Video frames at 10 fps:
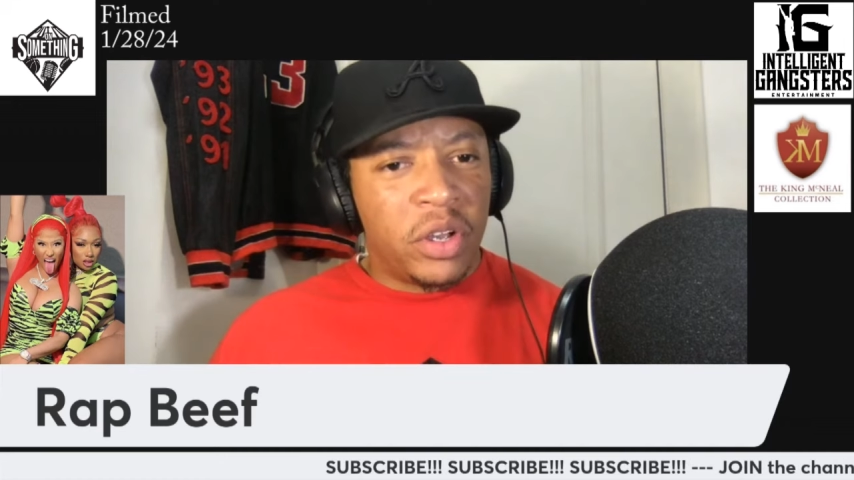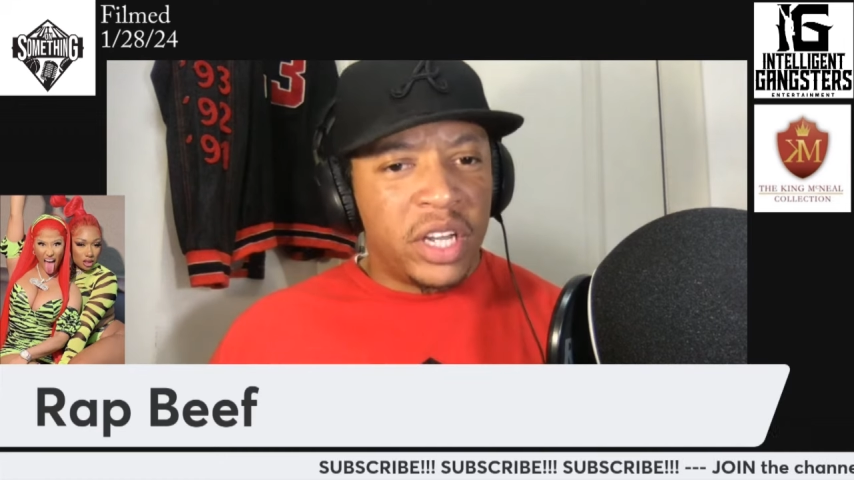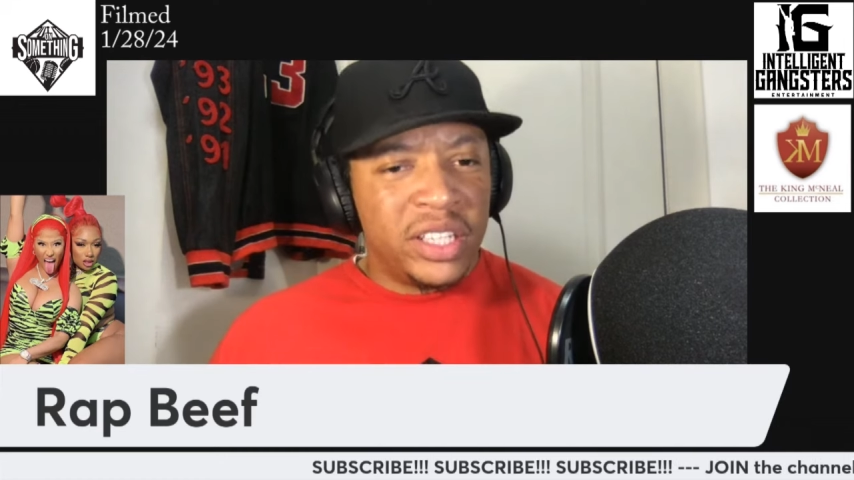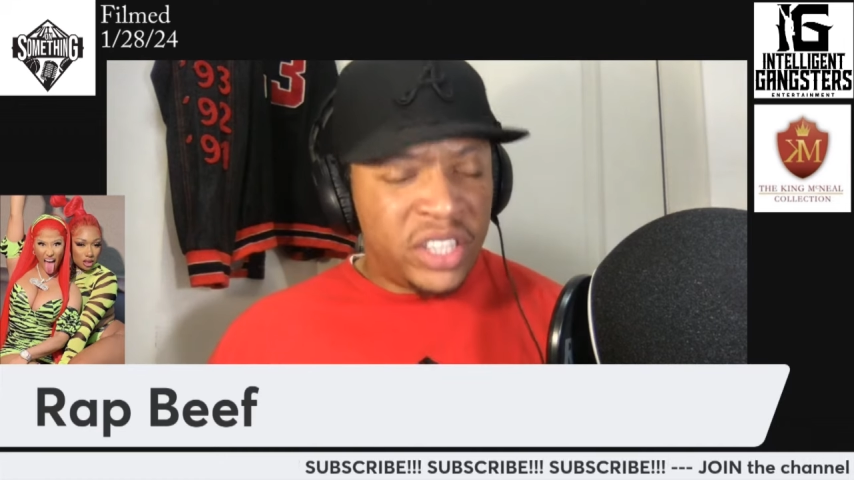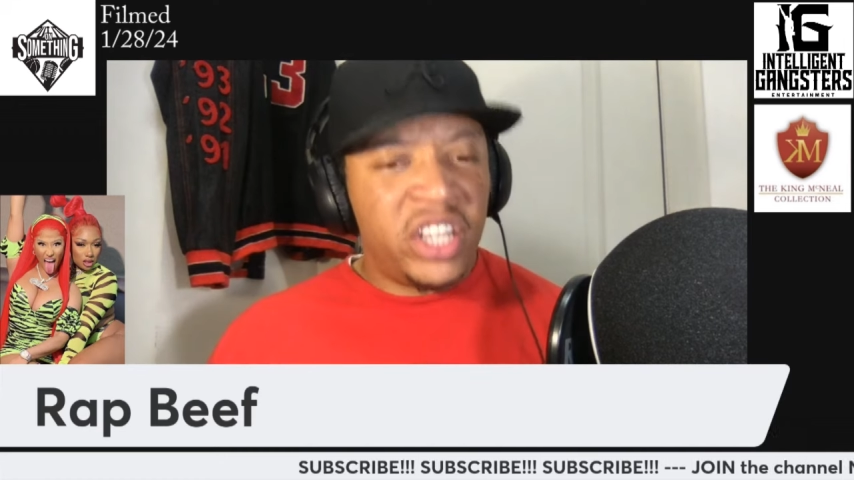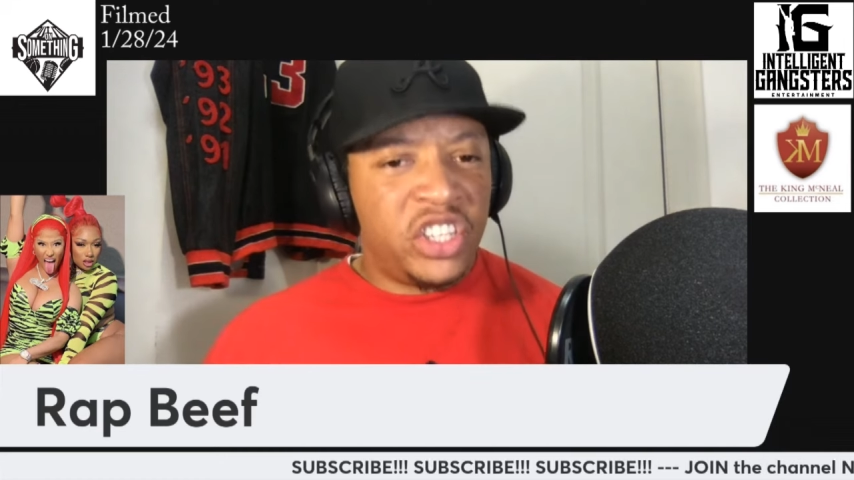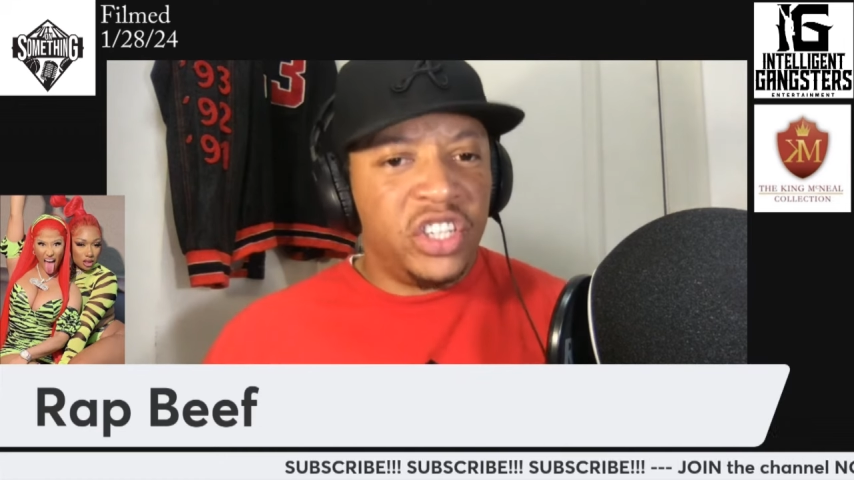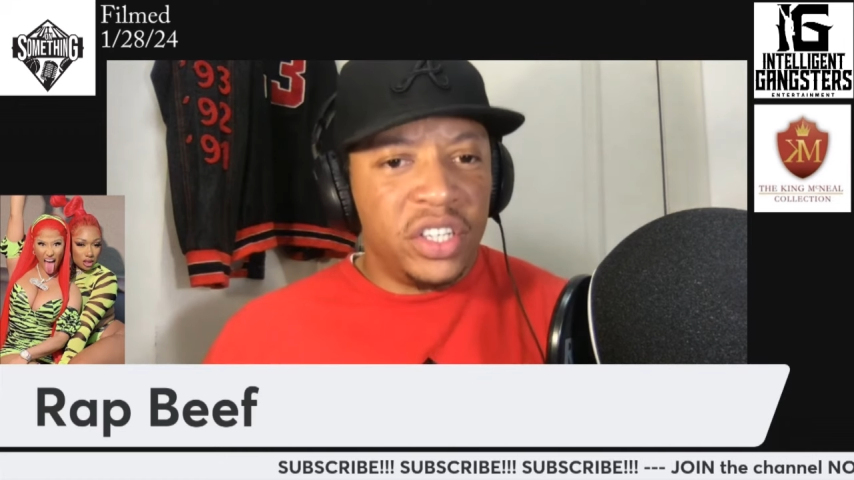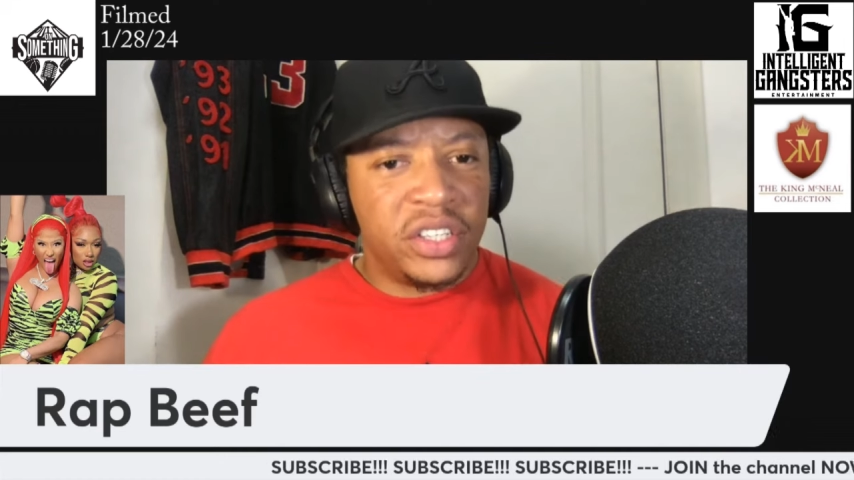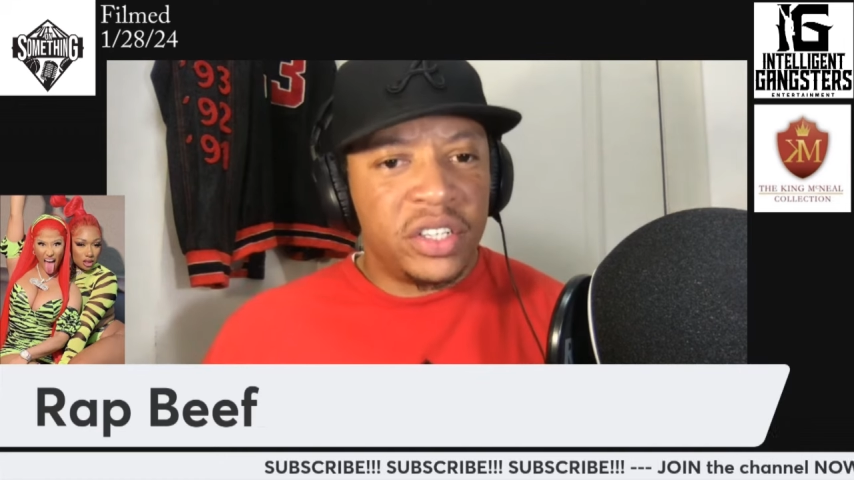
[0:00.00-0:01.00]

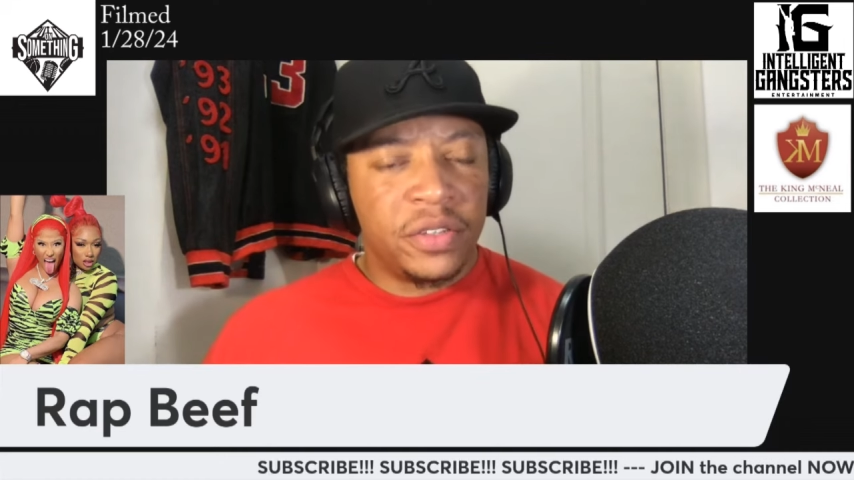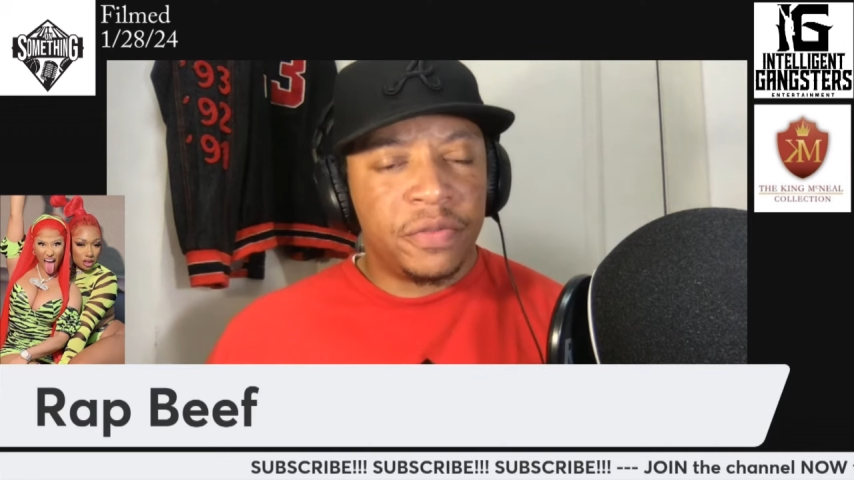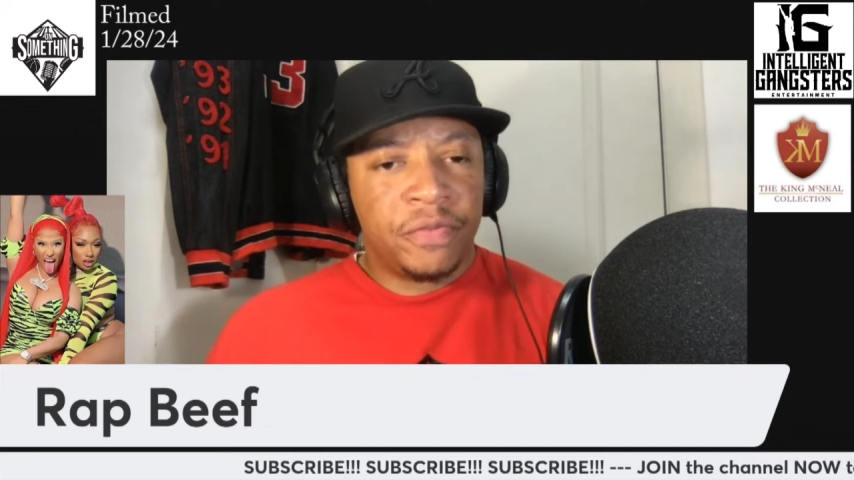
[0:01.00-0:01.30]
contentious.